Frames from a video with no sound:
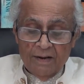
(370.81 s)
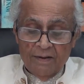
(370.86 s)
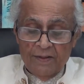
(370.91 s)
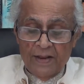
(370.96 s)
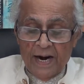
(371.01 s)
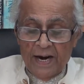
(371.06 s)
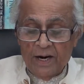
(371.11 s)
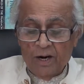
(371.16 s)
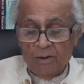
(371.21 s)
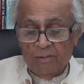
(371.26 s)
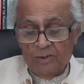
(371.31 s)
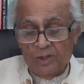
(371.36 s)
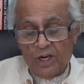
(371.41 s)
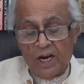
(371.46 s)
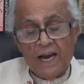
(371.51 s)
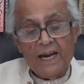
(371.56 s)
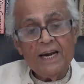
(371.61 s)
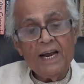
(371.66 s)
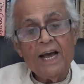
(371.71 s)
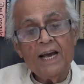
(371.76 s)
That of
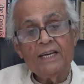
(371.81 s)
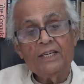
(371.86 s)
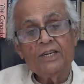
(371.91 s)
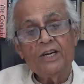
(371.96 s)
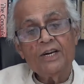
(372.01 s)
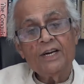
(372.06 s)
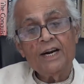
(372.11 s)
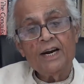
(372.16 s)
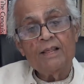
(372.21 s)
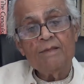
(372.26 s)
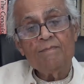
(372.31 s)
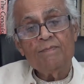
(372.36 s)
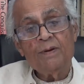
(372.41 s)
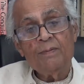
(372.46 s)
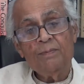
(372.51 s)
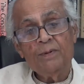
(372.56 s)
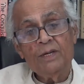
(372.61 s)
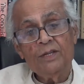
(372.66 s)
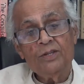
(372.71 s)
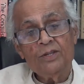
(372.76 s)
China is
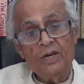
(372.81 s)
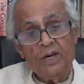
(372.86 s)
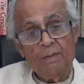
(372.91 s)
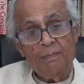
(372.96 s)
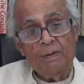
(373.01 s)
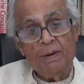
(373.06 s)
153